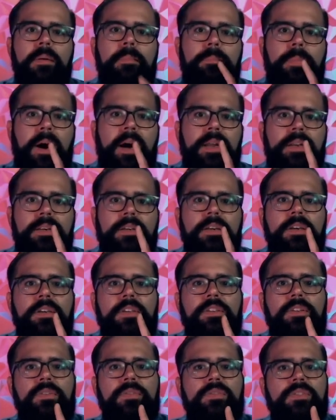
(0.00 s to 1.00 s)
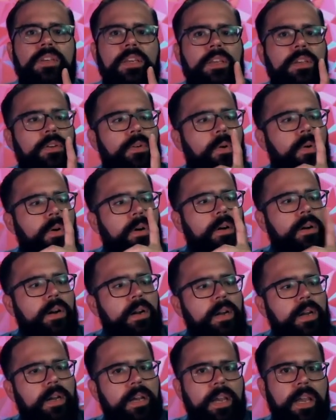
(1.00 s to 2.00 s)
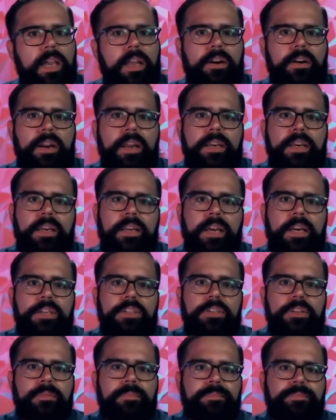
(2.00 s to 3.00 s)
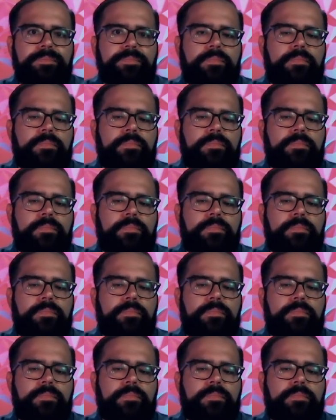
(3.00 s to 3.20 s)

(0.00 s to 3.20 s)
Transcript: but using your internet connection.